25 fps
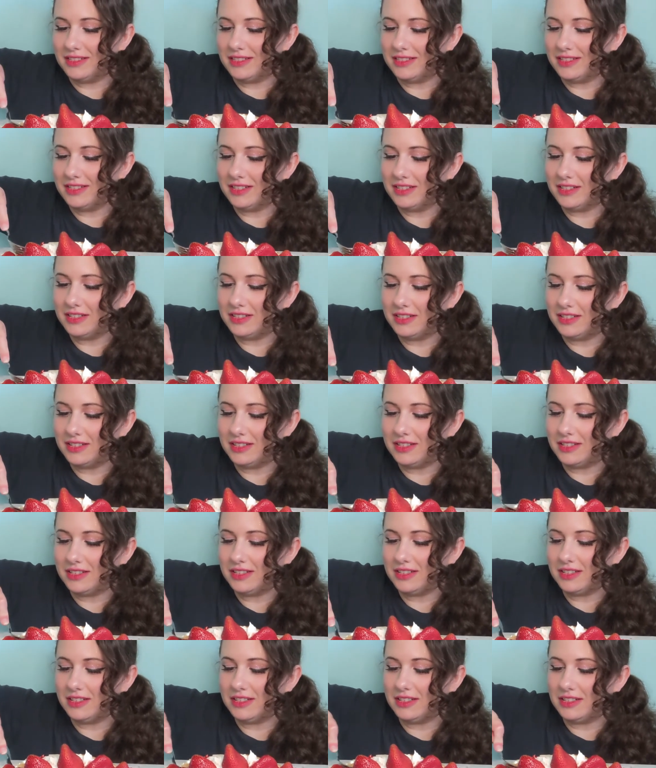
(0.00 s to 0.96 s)

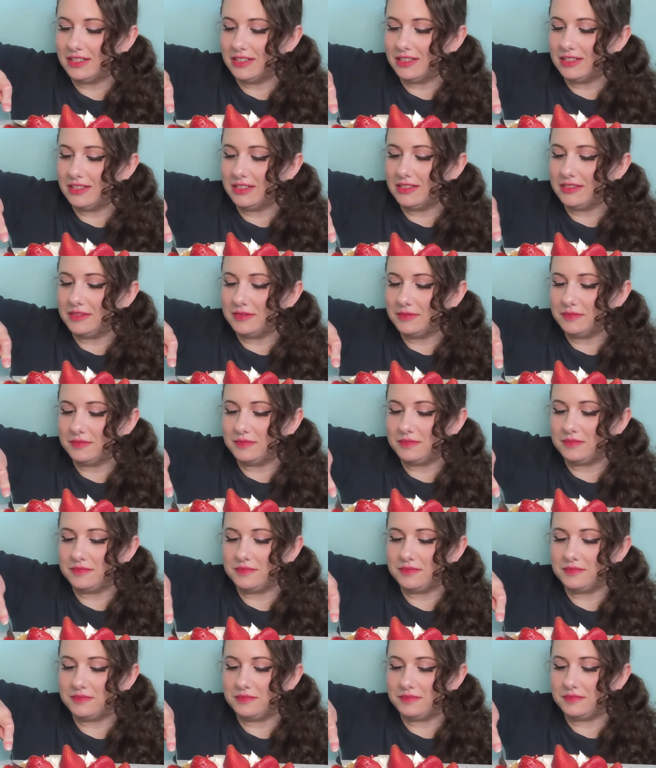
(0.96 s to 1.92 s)

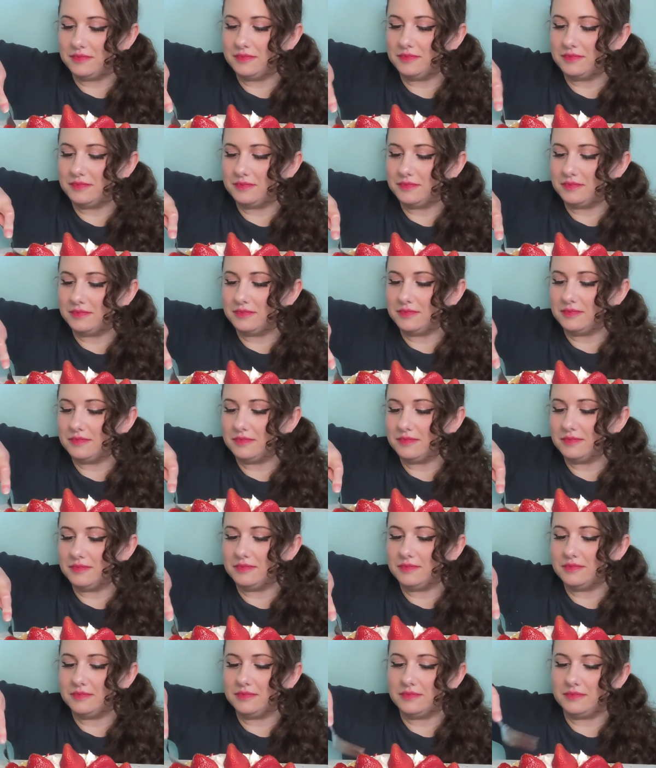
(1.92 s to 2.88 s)

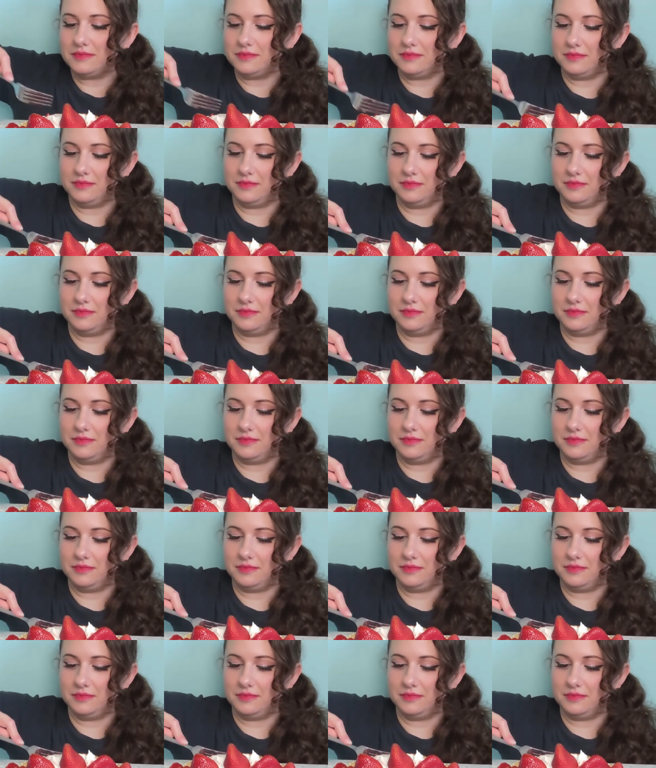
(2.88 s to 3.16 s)
(silence)